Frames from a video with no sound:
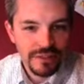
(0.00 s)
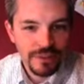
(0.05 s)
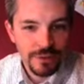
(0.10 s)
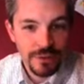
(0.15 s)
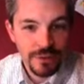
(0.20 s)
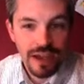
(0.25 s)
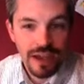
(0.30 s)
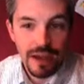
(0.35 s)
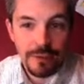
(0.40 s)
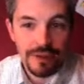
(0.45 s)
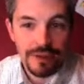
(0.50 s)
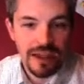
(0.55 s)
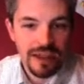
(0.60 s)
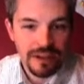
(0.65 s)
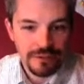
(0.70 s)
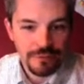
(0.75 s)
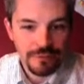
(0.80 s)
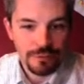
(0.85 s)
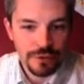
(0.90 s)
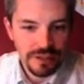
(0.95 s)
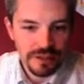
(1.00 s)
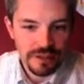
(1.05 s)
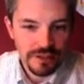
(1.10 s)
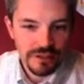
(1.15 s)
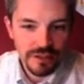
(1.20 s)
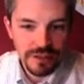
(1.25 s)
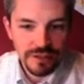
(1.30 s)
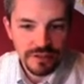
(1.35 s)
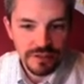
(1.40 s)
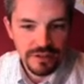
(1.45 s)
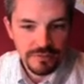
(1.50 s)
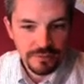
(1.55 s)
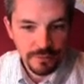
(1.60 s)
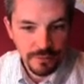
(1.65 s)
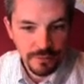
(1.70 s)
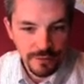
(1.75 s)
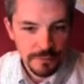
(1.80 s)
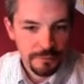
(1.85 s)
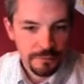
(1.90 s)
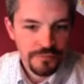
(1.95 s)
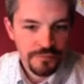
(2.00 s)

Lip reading: accommodate what you're going to use it for.